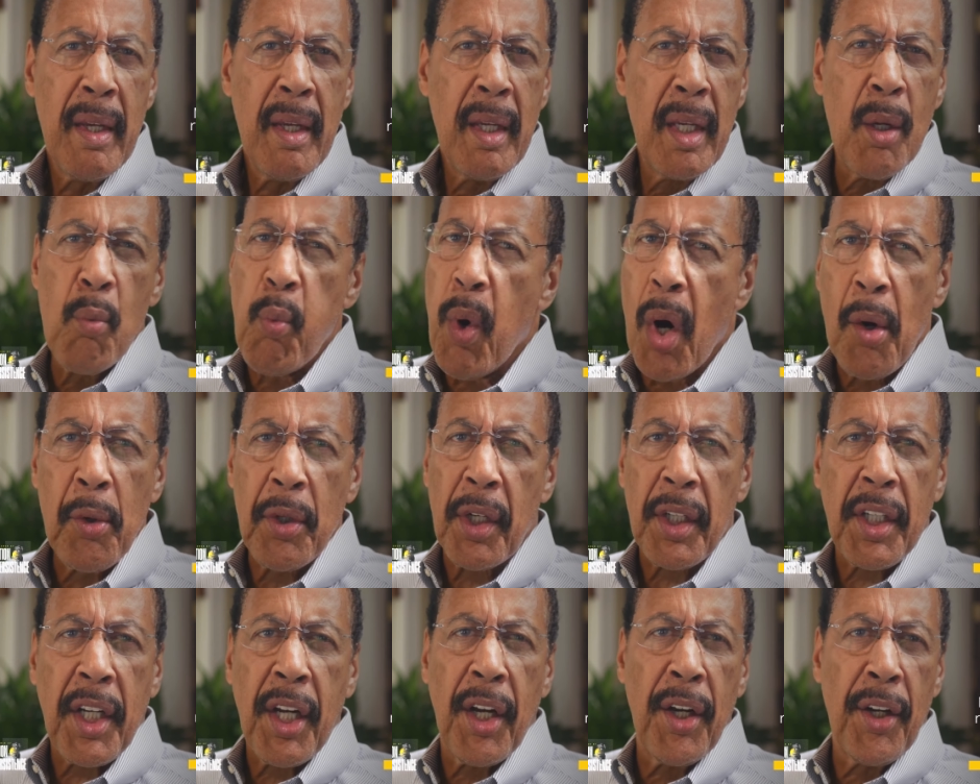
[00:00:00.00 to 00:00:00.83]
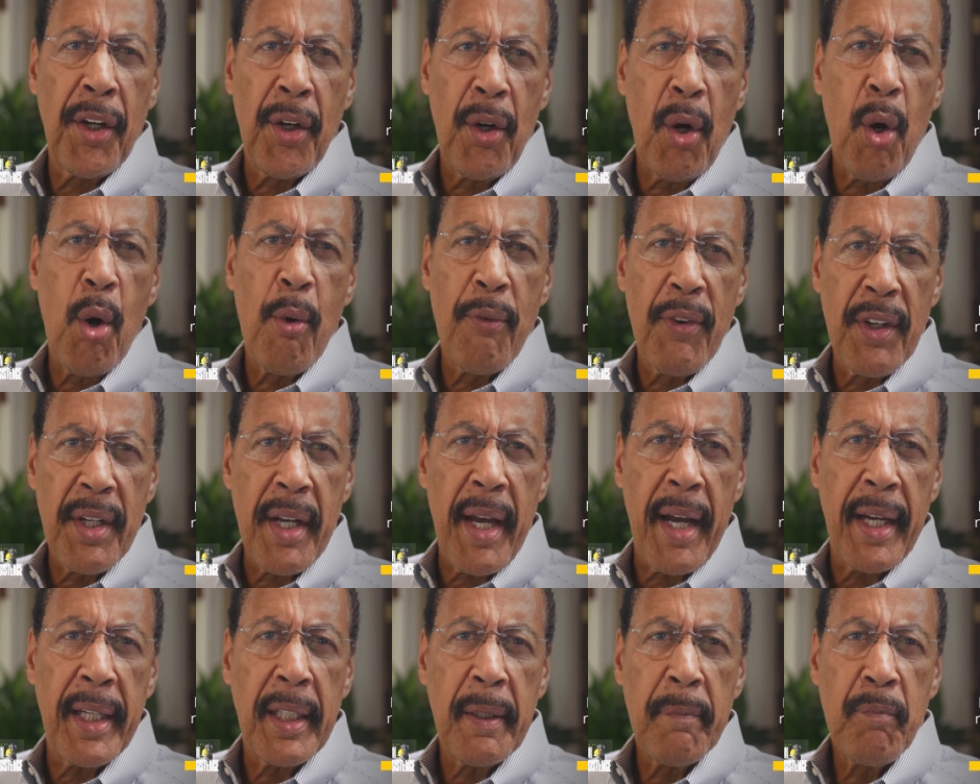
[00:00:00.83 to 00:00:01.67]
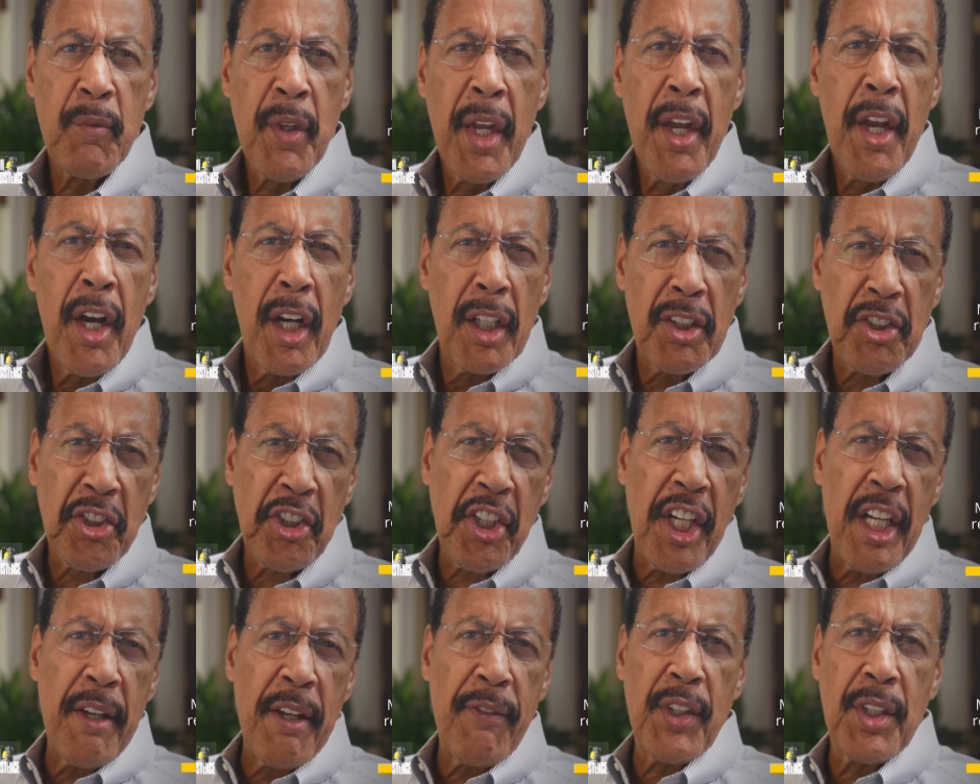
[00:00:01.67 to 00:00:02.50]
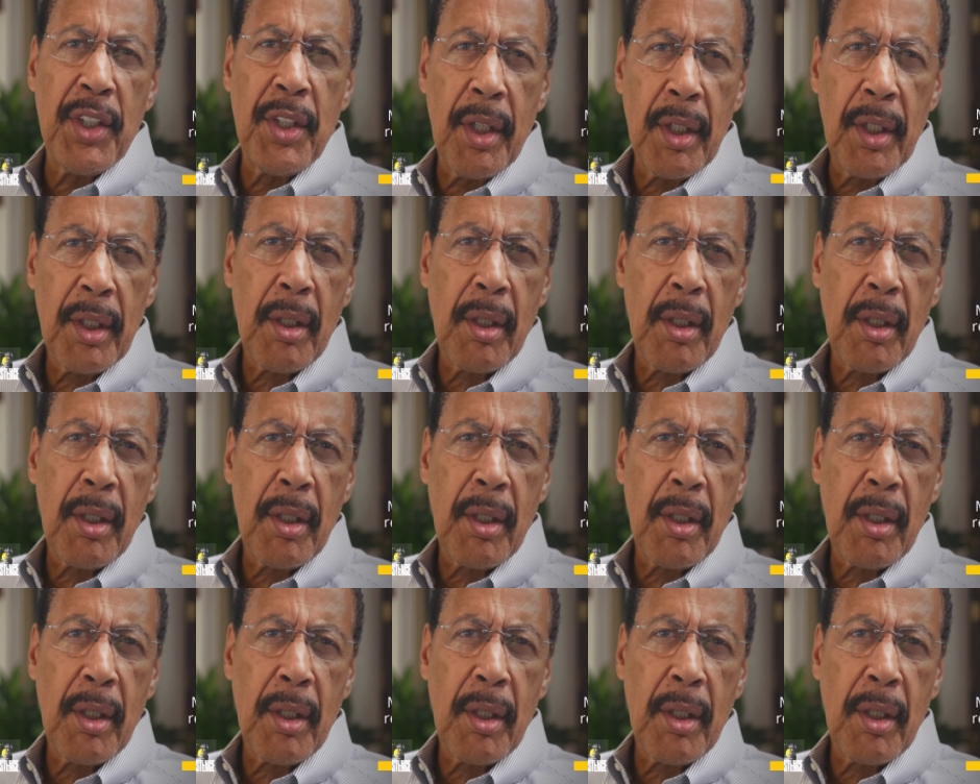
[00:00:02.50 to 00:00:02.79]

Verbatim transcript: It won't occur overnight. Achieving your